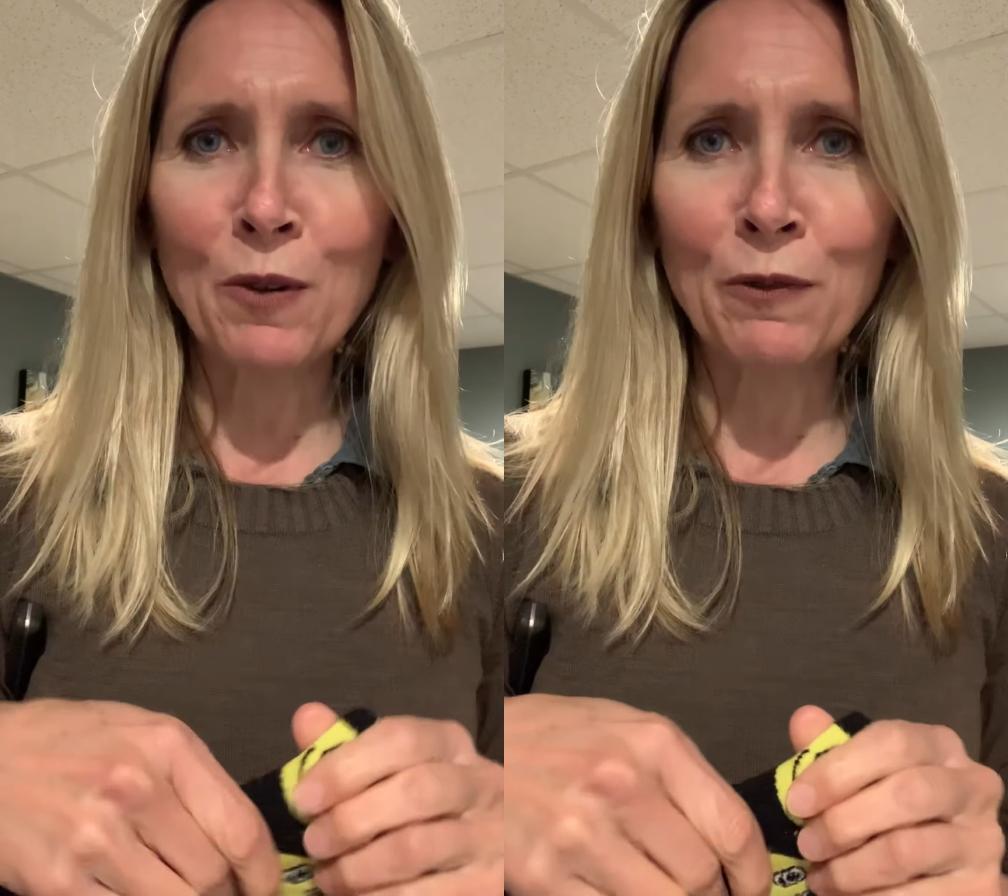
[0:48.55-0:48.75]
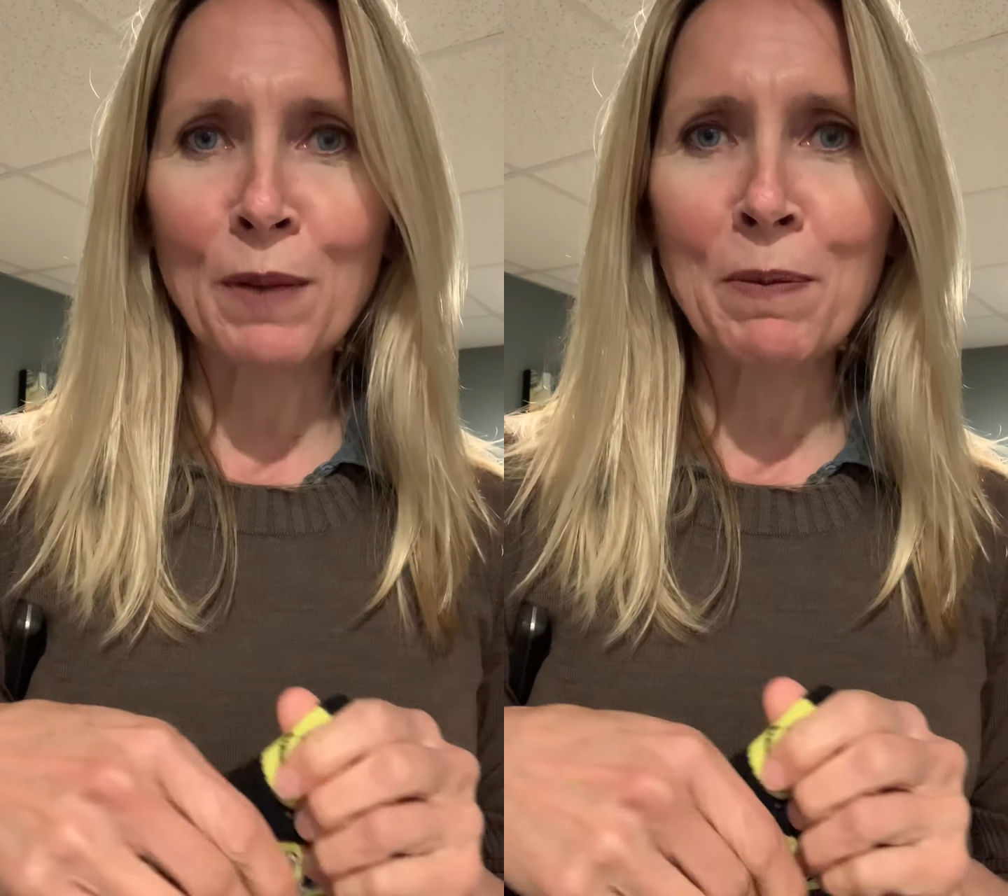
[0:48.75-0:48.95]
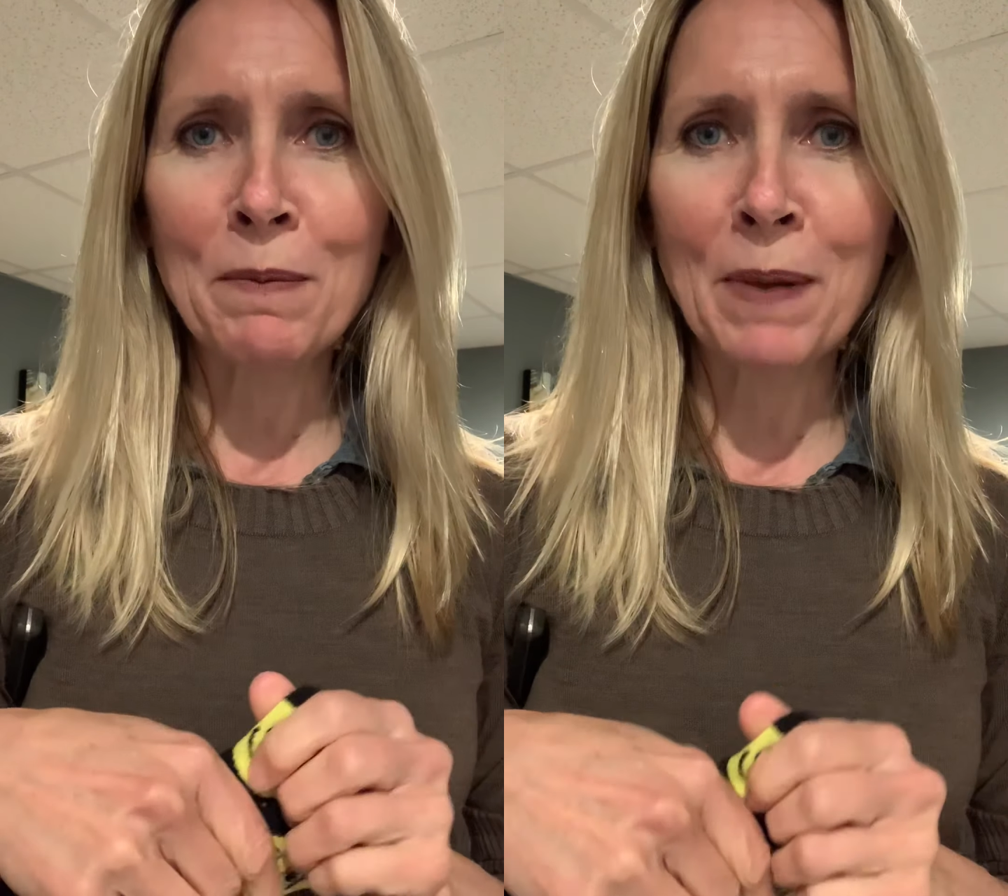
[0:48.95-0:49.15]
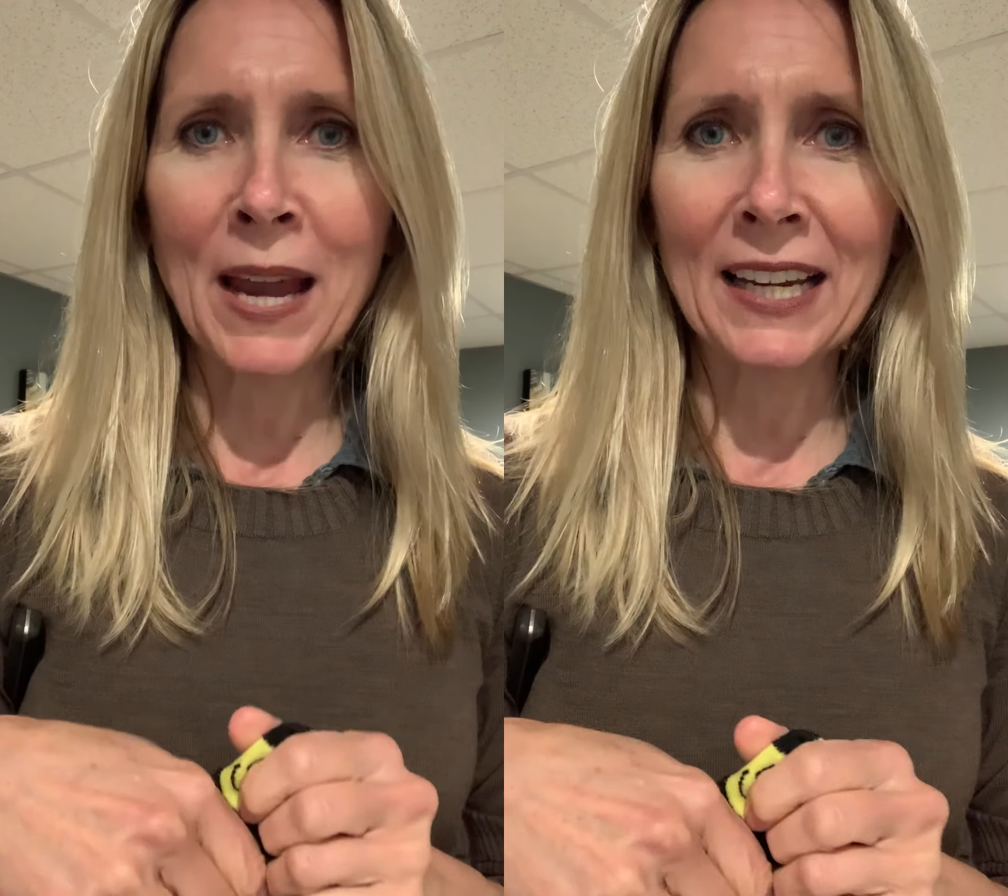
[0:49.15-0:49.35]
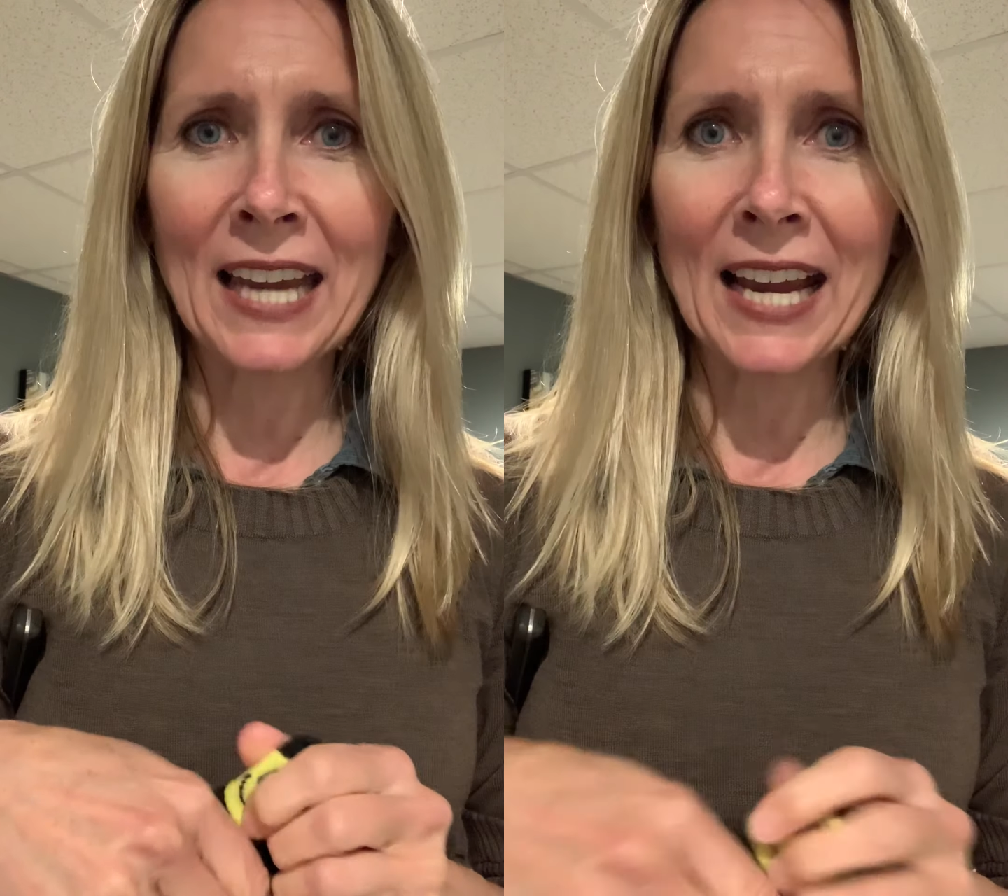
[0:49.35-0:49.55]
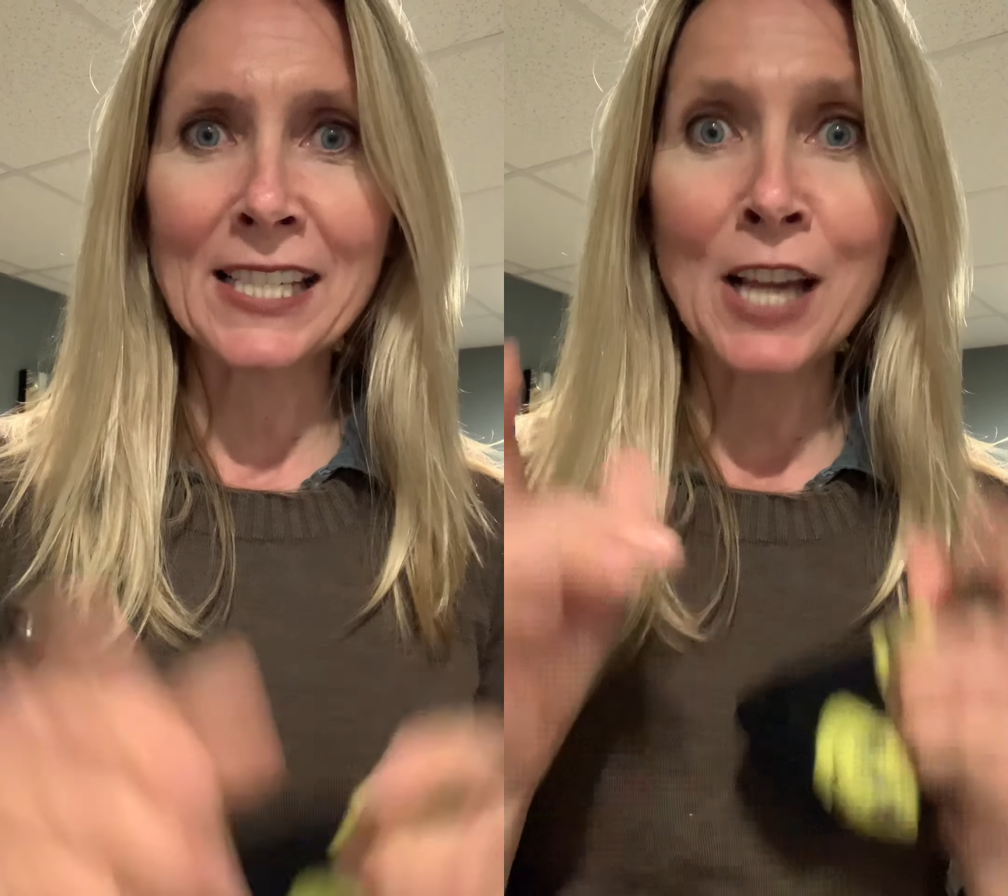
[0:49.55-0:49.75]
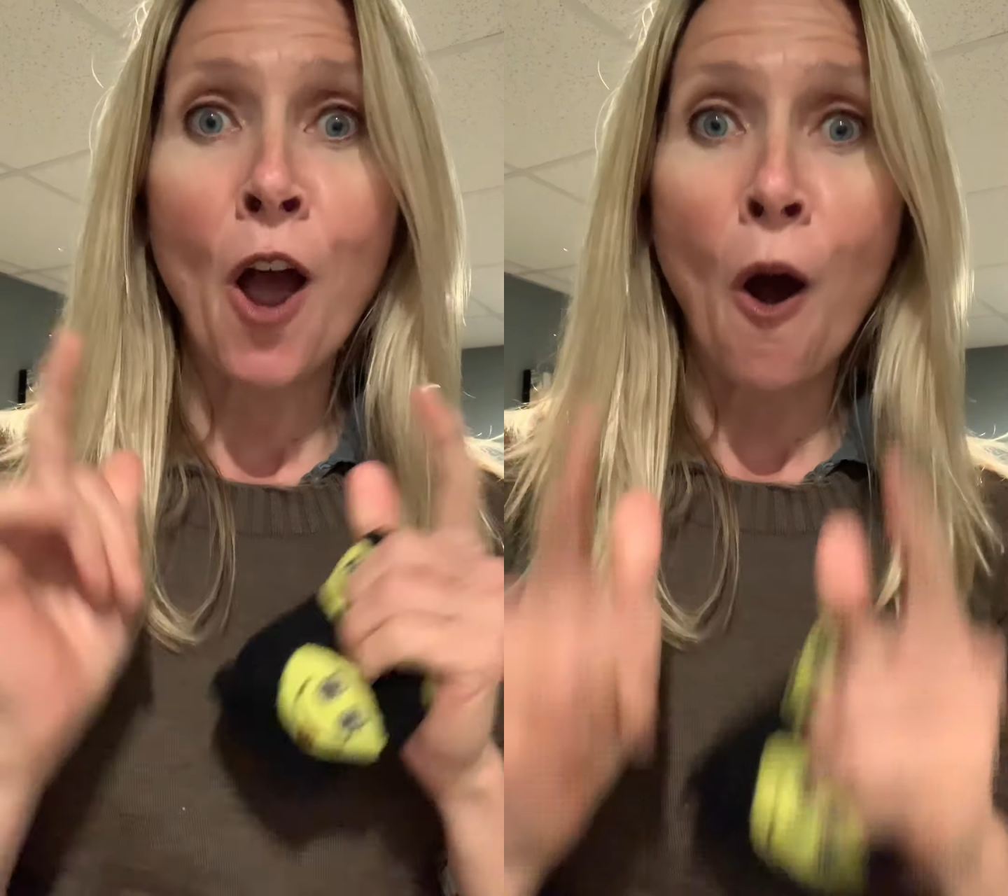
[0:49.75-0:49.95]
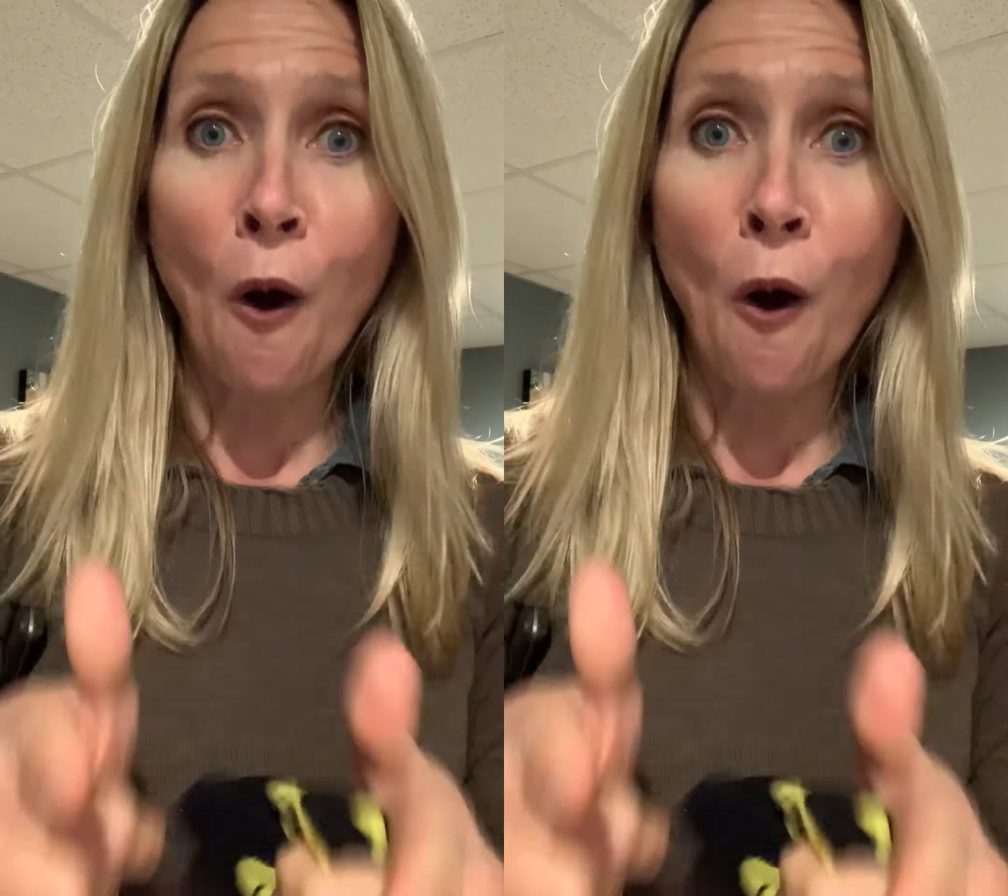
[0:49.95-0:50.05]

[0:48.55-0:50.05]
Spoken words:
we're flipping pancakes.